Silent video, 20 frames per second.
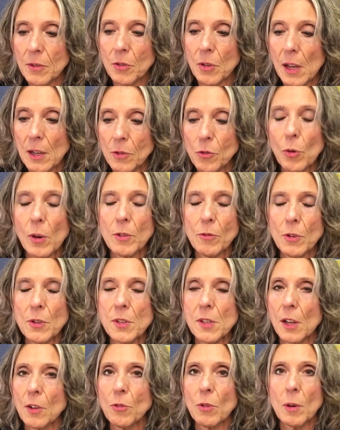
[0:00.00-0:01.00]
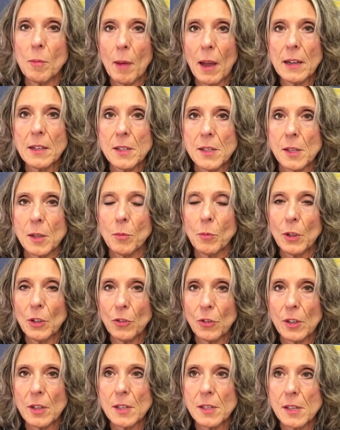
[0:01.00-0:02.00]
uh, twenty-first century medicine,
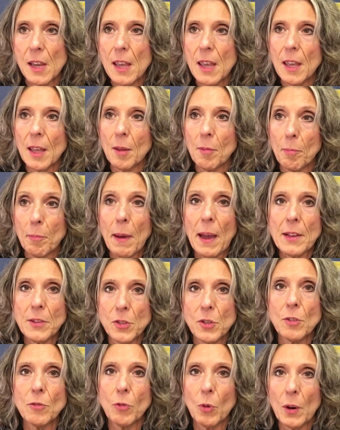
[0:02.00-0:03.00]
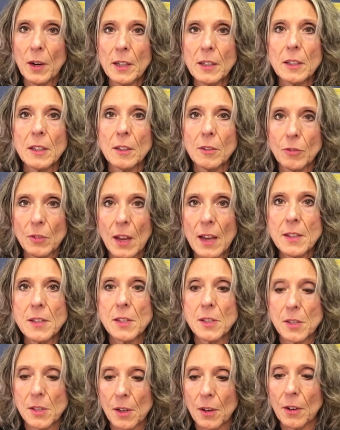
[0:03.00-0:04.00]
which is best avoided if
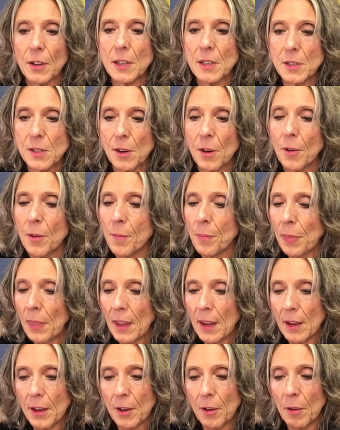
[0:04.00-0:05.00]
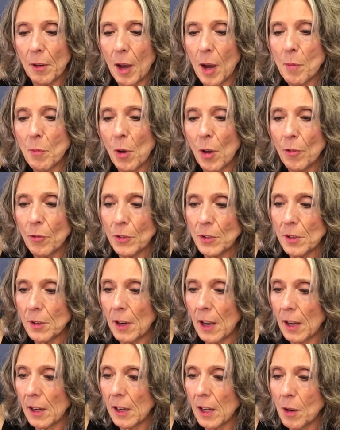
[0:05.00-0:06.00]
necessary. So, you know, I'm all for
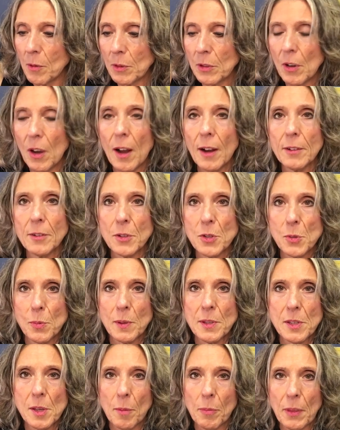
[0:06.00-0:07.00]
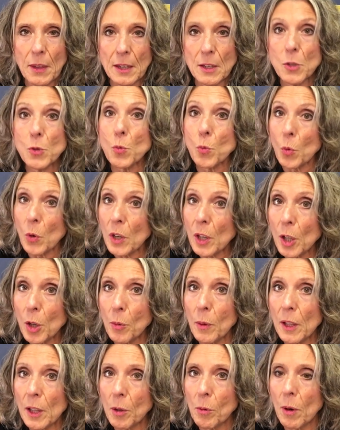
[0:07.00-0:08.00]
hanging out with doctors when something is really,
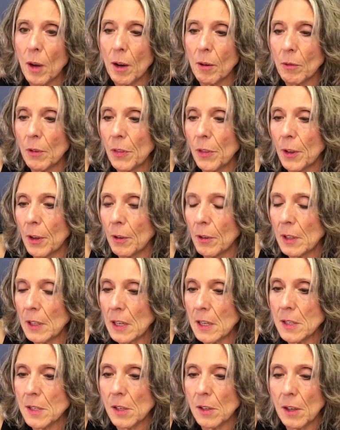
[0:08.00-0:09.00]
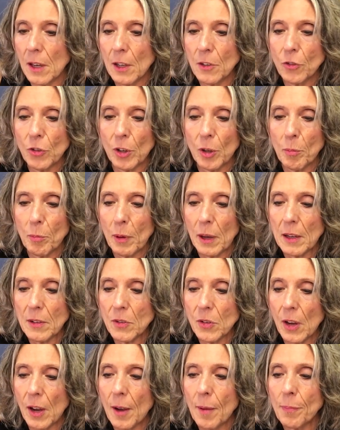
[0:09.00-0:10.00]
really wrong with you and needs attention.
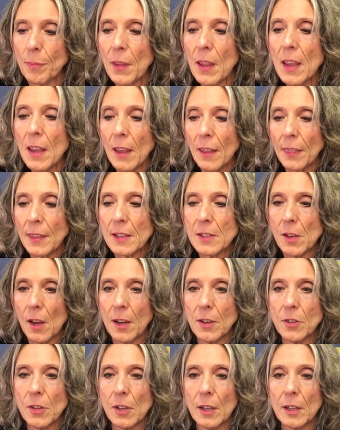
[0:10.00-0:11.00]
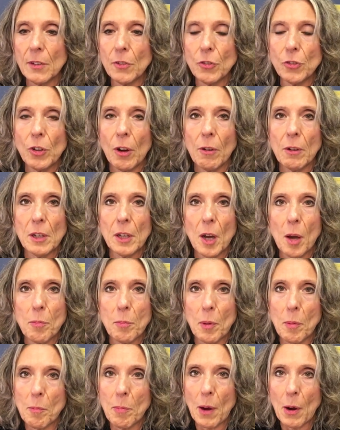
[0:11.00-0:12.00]
But um, this idea of showing
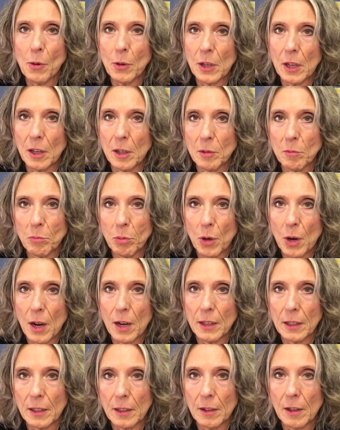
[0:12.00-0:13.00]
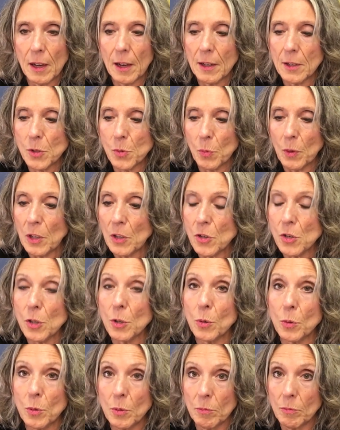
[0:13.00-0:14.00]
up and poking and prodding, as we
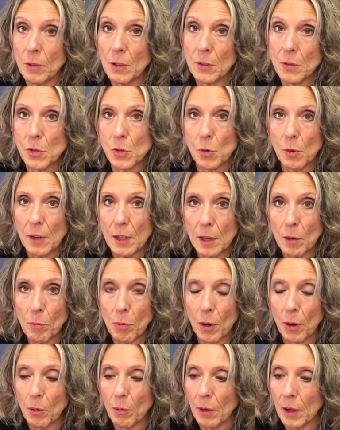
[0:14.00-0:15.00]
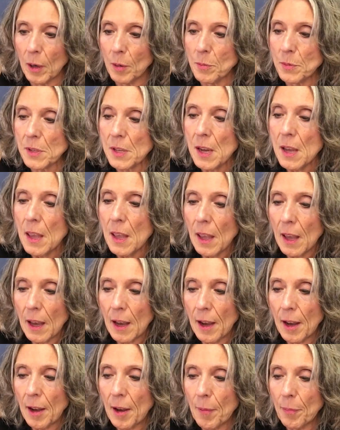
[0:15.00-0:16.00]
do with screening programs,
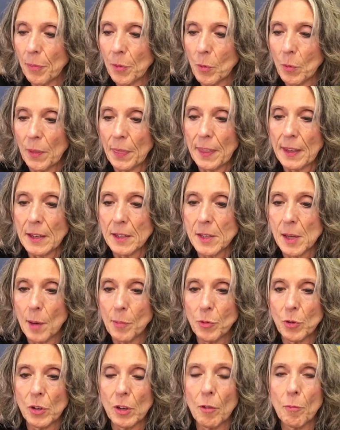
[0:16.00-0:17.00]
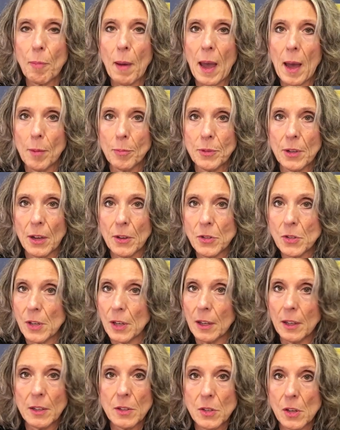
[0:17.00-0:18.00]
um, with the exception of P A P
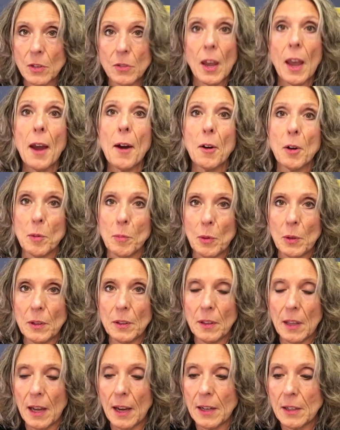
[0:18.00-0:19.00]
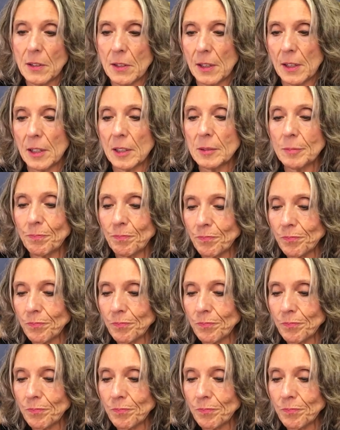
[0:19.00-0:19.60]
testing, it's a terrible idea.